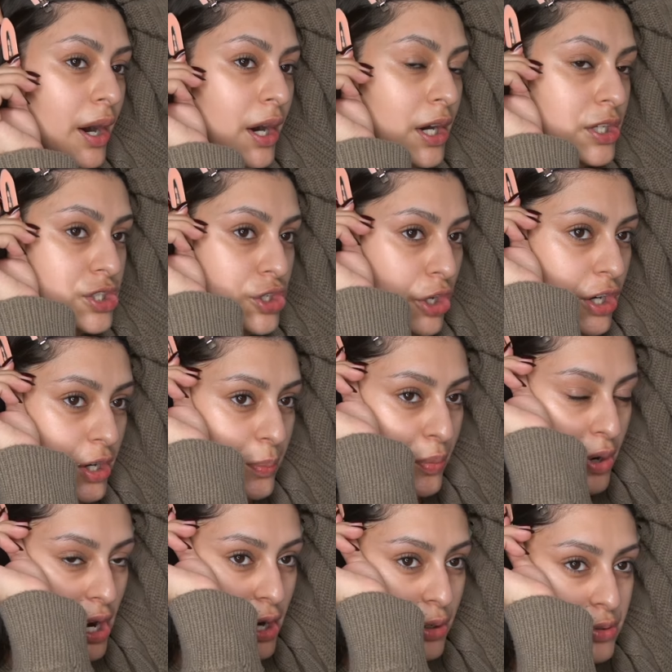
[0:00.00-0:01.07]
a dark
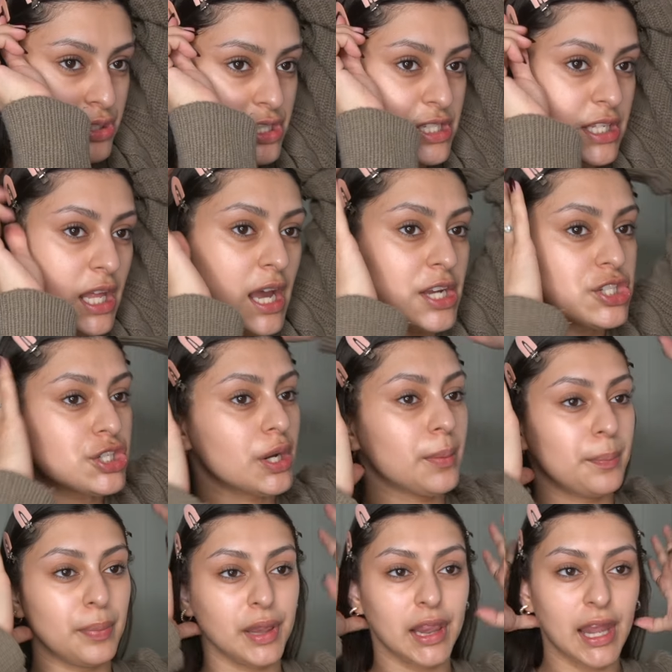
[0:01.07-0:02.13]
brown slash
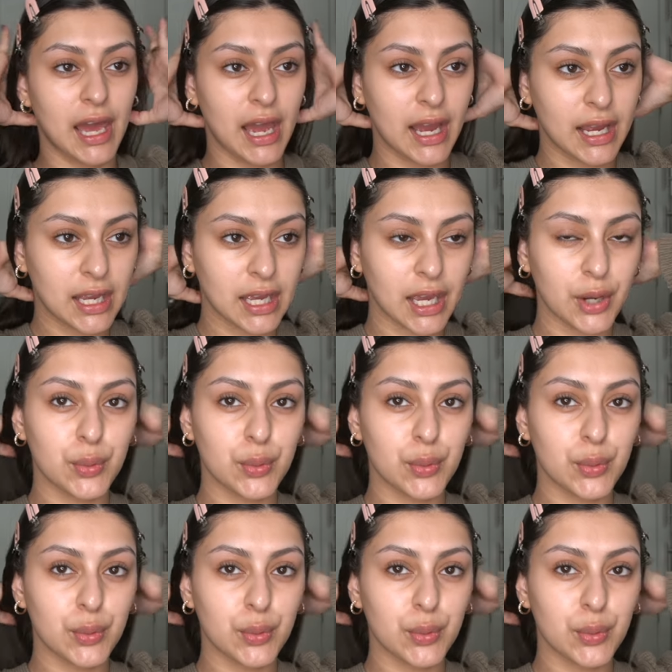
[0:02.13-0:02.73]
black